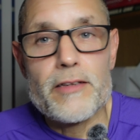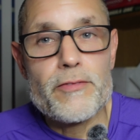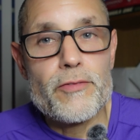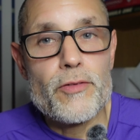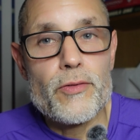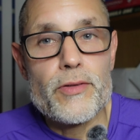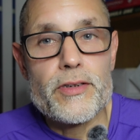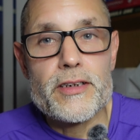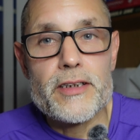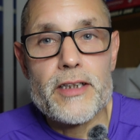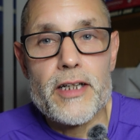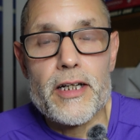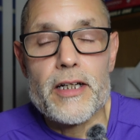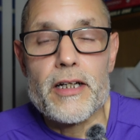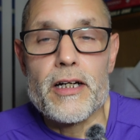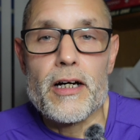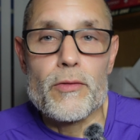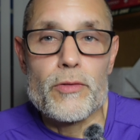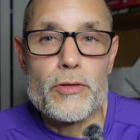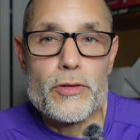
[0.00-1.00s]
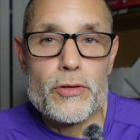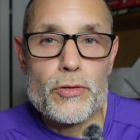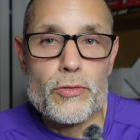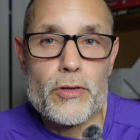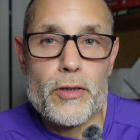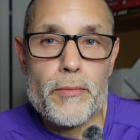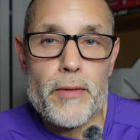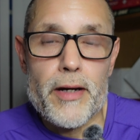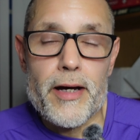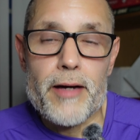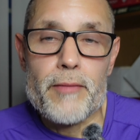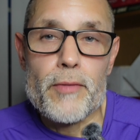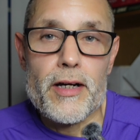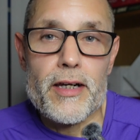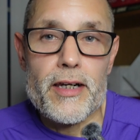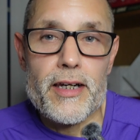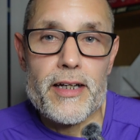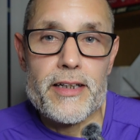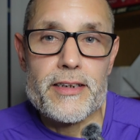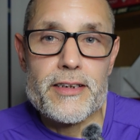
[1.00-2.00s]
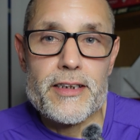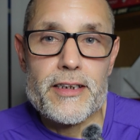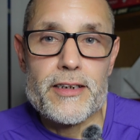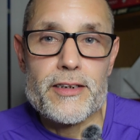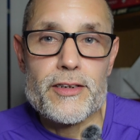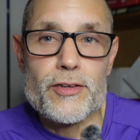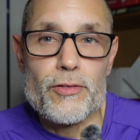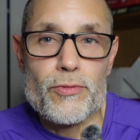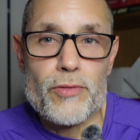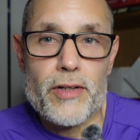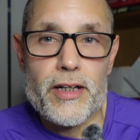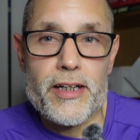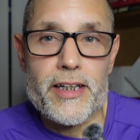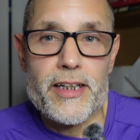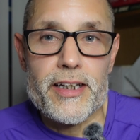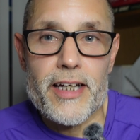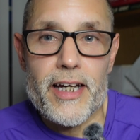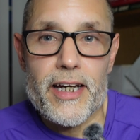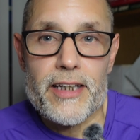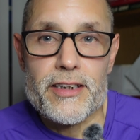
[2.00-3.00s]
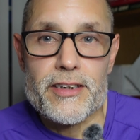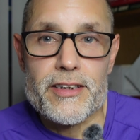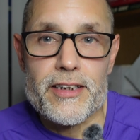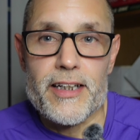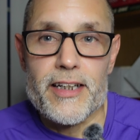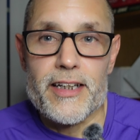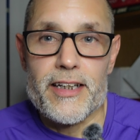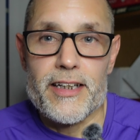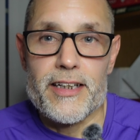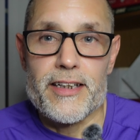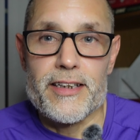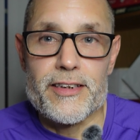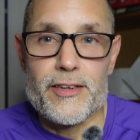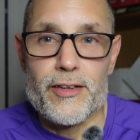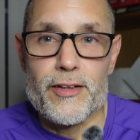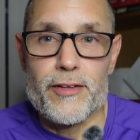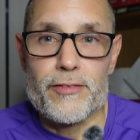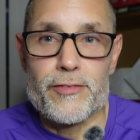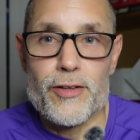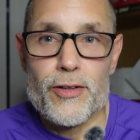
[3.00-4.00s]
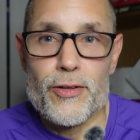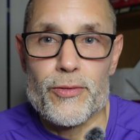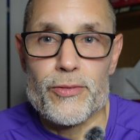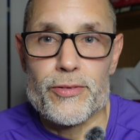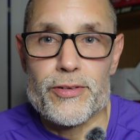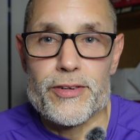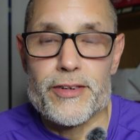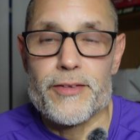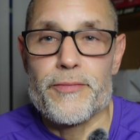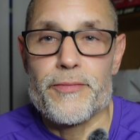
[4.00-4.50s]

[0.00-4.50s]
so I thought instead I would talk about my latest running gadget. It is, of course,